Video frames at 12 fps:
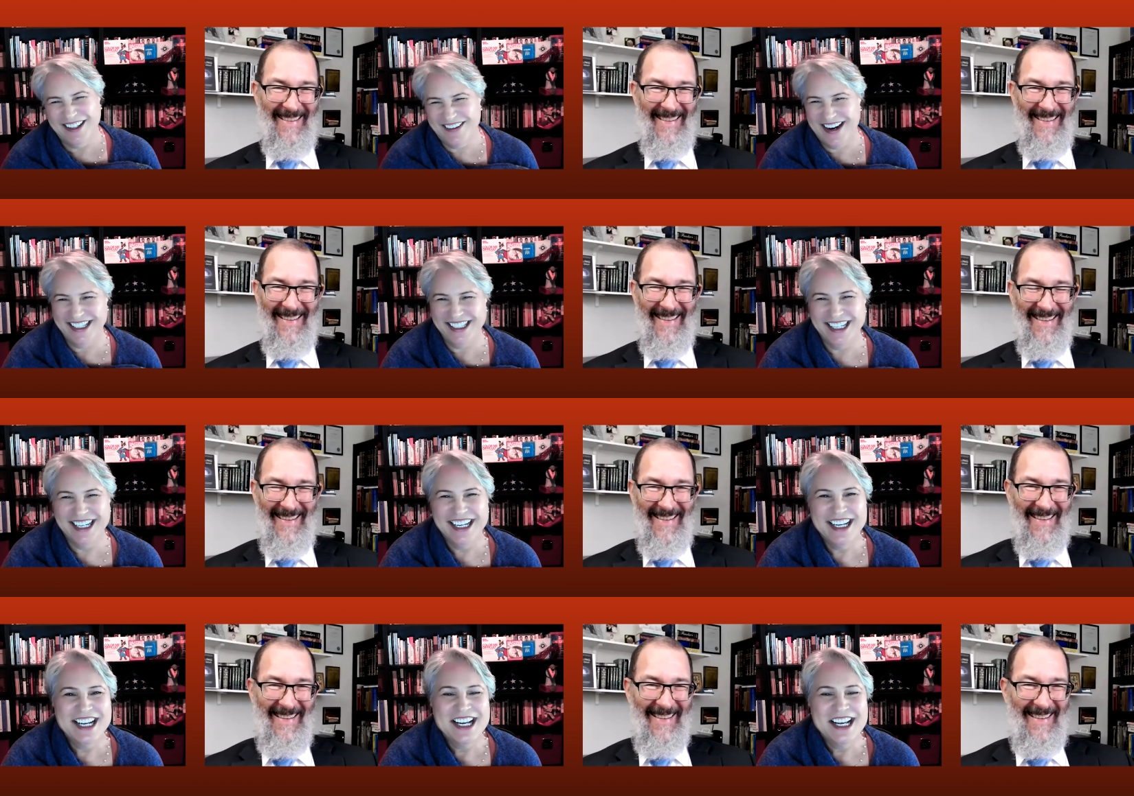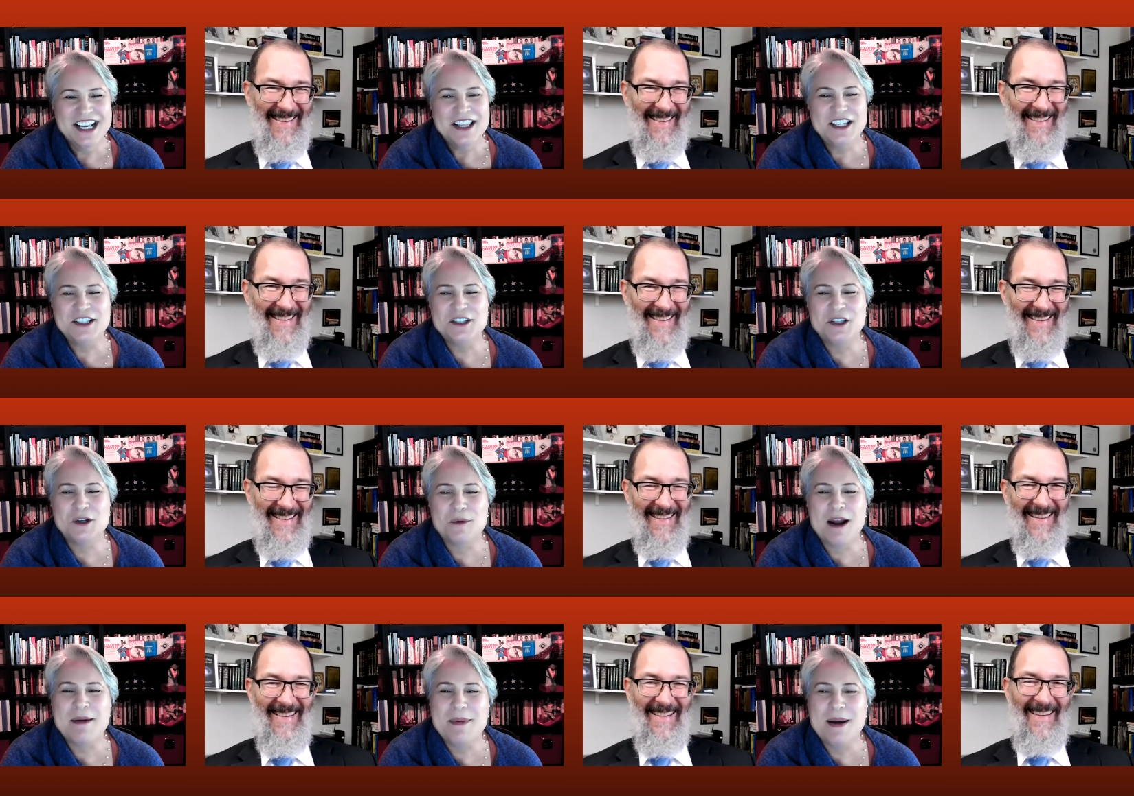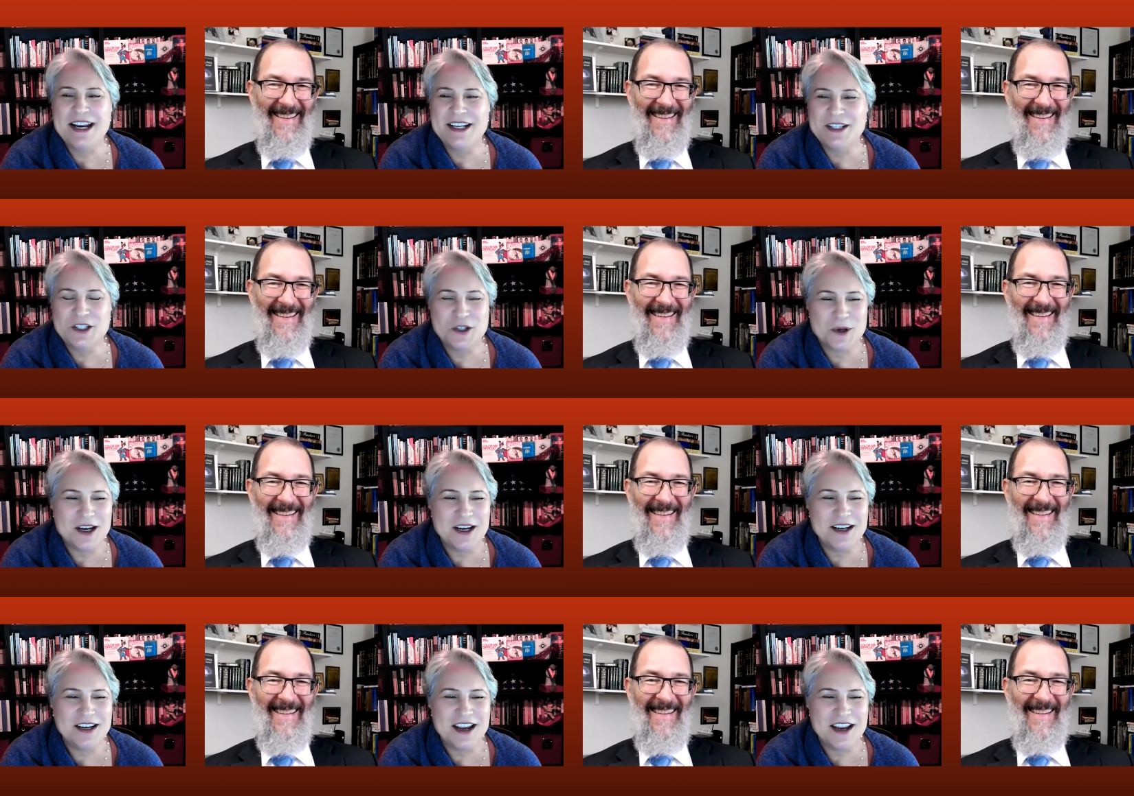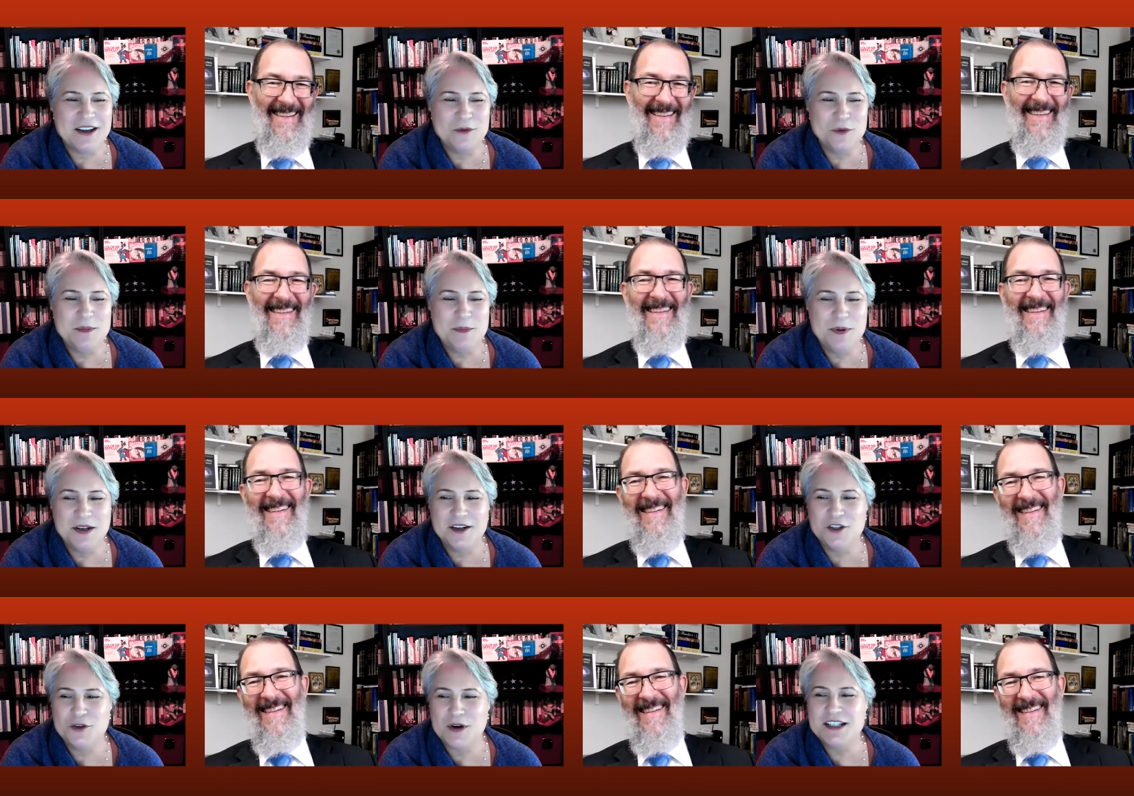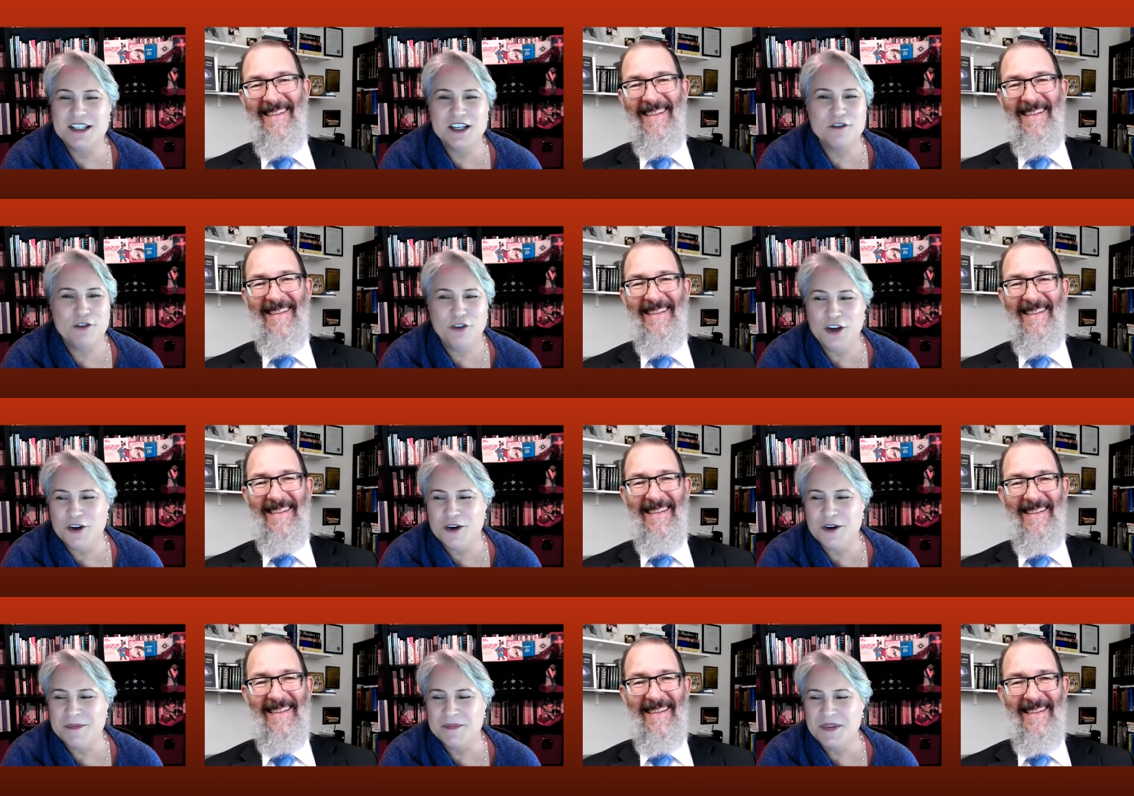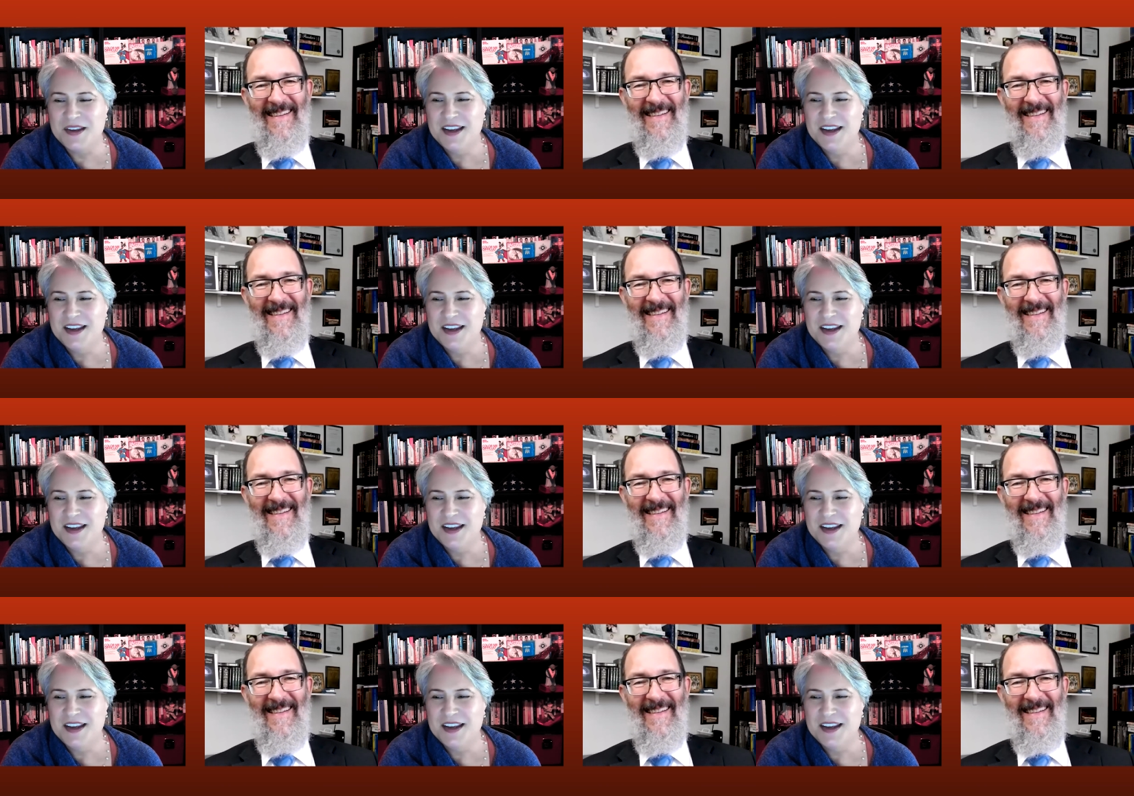Speaker 1: All right. This is the Rabbi and the Shrink, and we've been addressing fear